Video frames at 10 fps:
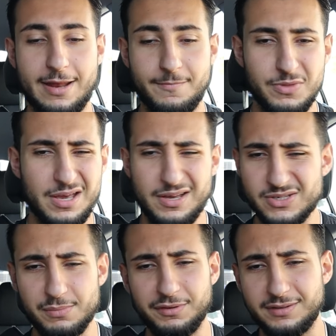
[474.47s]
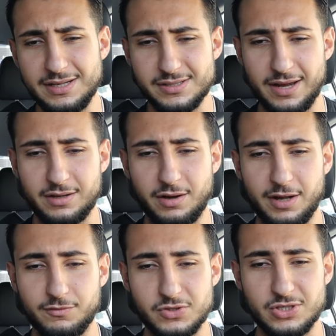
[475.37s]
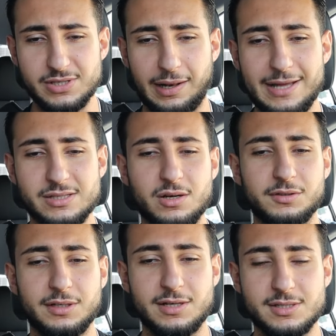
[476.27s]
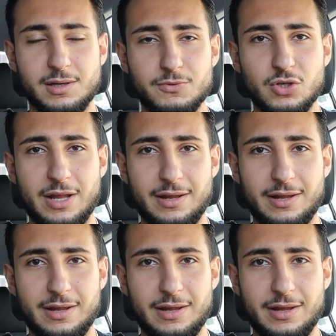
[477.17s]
And some of the things I cut out was just less content consumption.